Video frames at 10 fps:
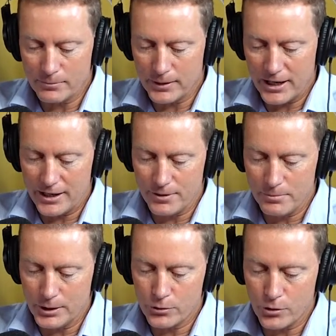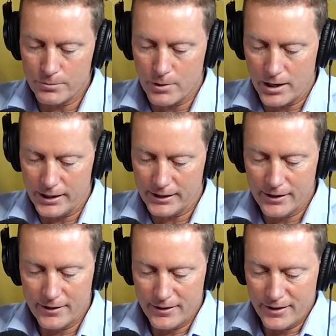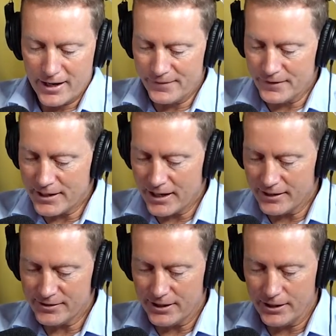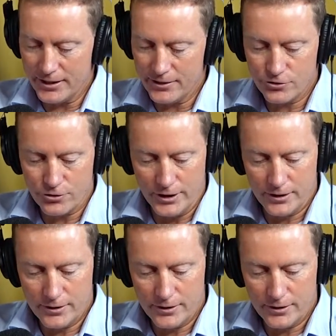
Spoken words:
player in Bitcoin mining and the data centre industry,